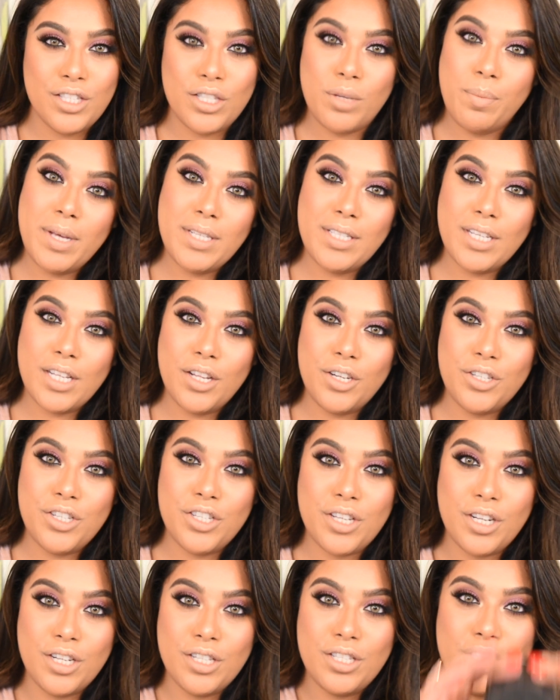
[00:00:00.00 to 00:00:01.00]
So basically you're
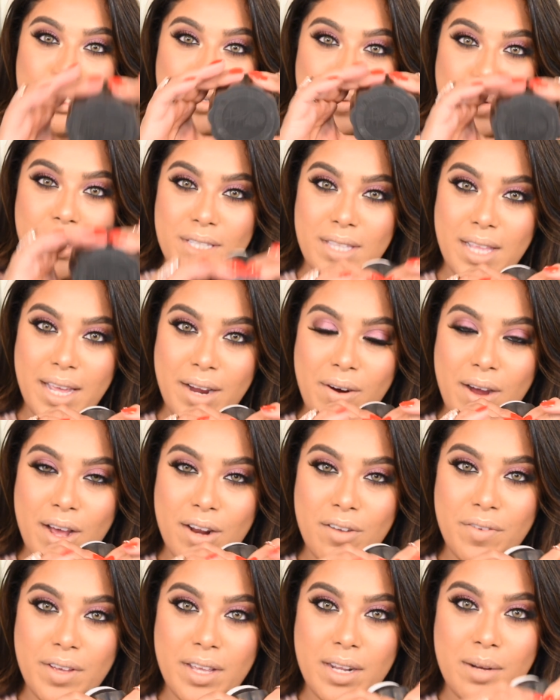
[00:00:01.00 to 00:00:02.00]
just gonna squeeze the air
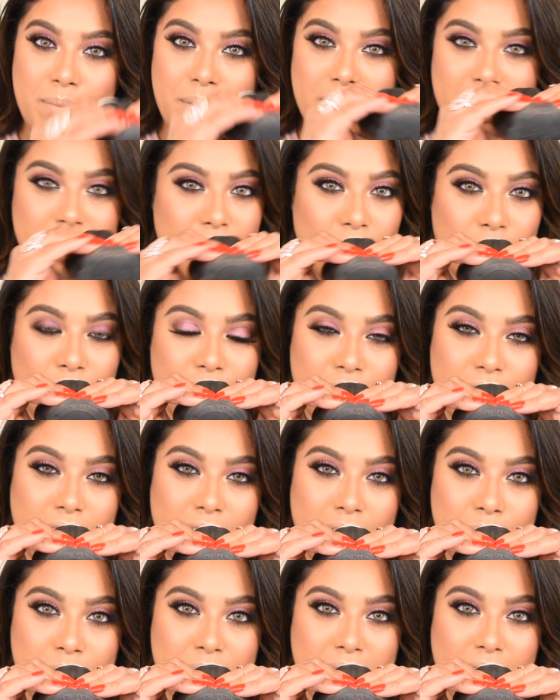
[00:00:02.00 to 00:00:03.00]
out of it, place it on your
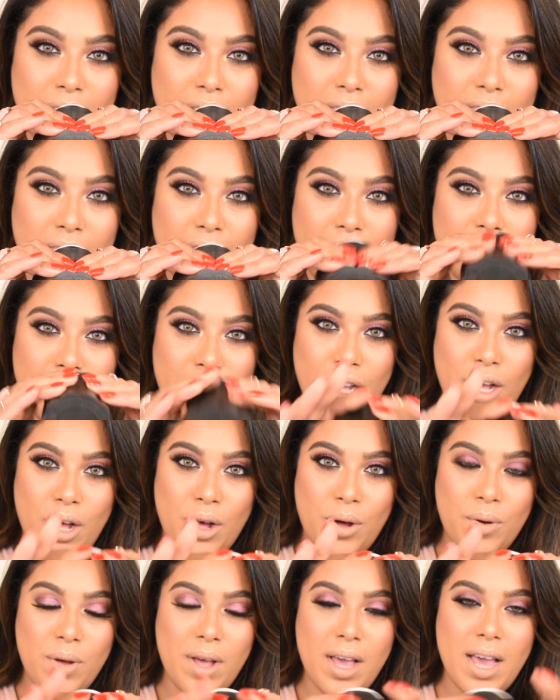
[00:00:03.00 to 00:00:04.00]
lips, and then let it
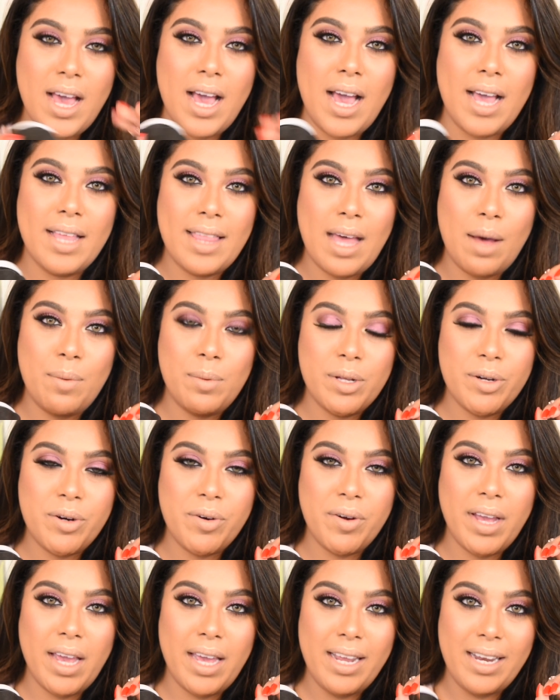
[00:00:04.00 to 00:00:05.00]
go, and that will
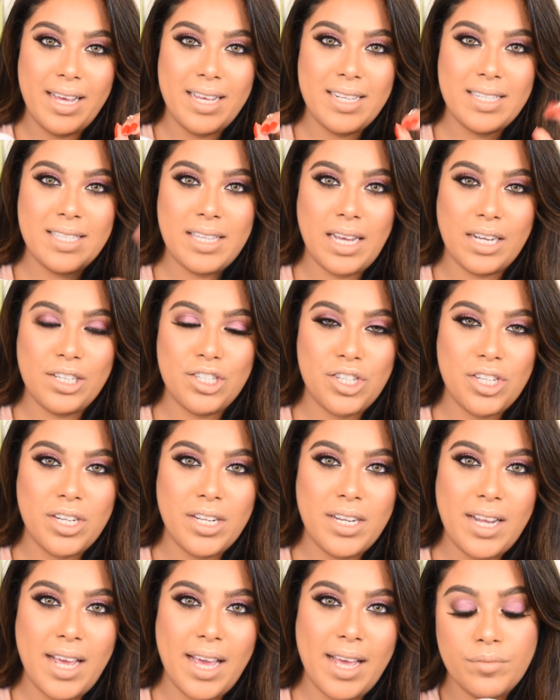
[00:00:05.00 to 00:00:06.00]
create a
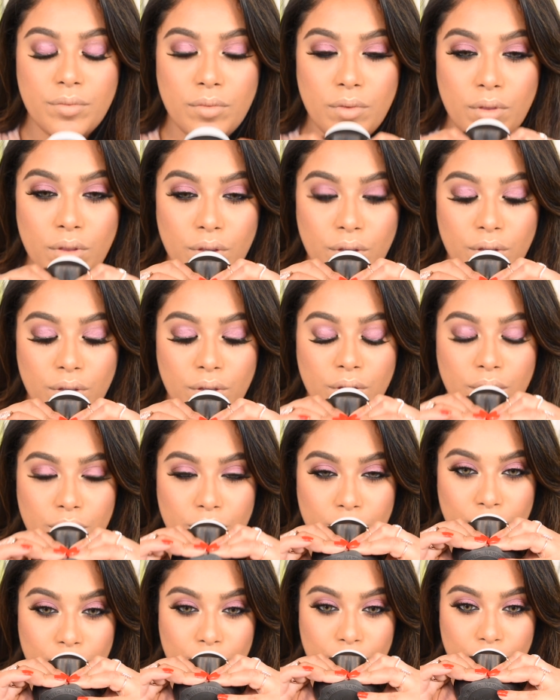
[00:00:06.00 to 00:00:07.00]
suction, and that's gonna kind
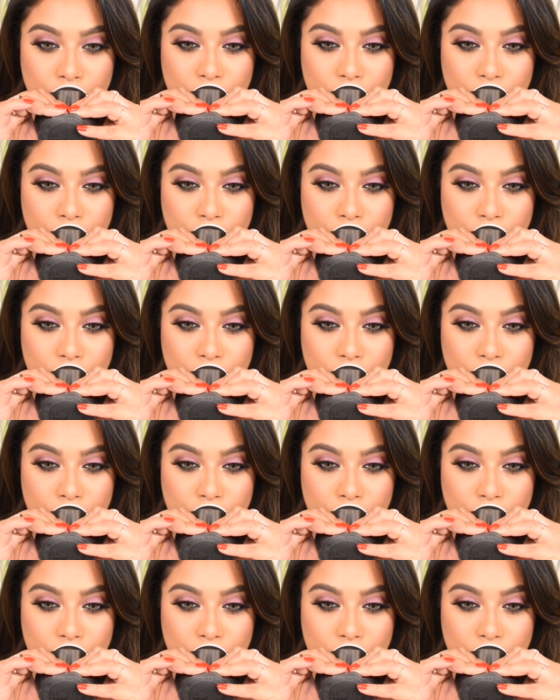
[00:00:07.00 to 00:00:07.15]
of like